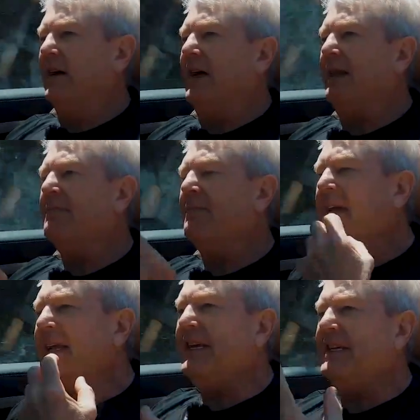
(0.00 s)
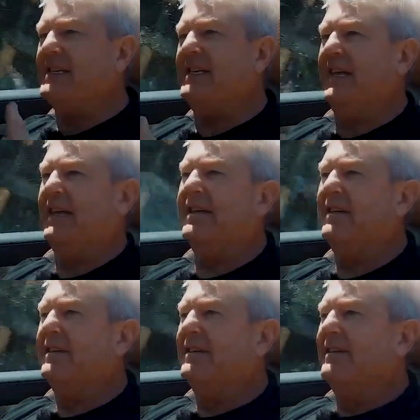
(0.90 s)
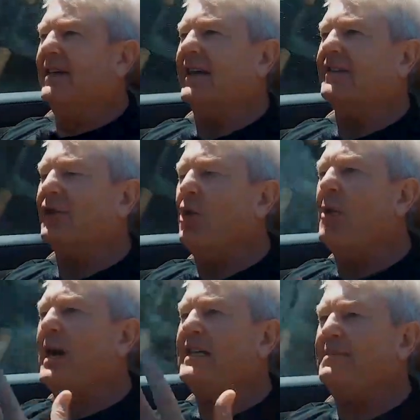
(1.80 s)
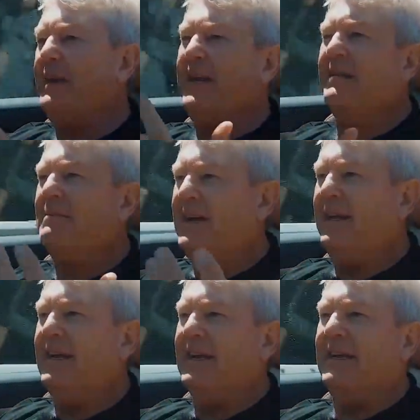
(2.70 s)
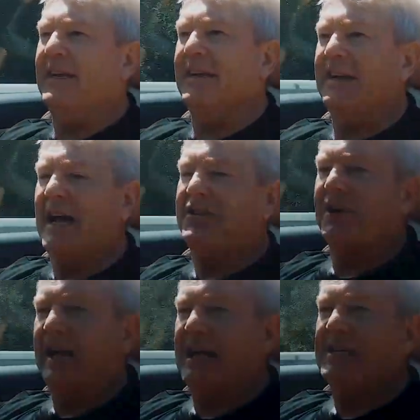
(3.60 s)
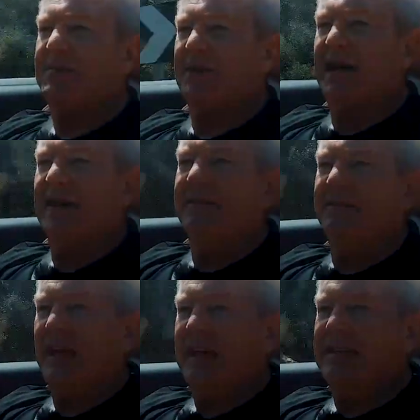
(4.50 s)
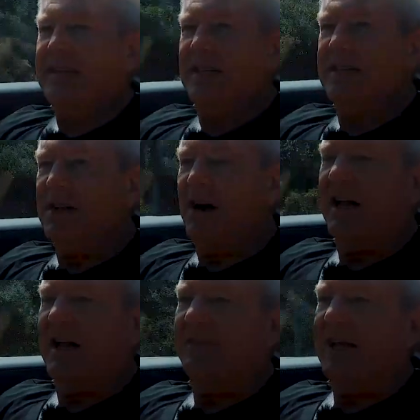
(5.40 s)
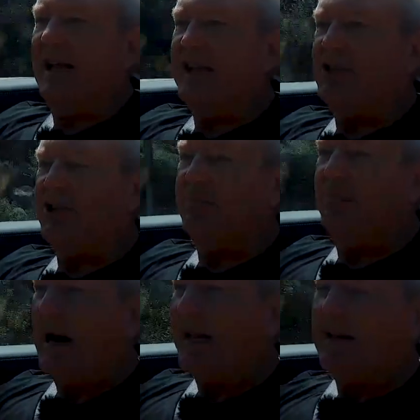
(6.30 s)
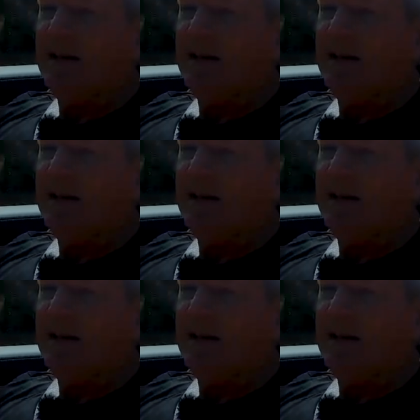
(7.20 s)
immediacy, and it's always been immediate in a naturally aspirated flat 6 911 engine, but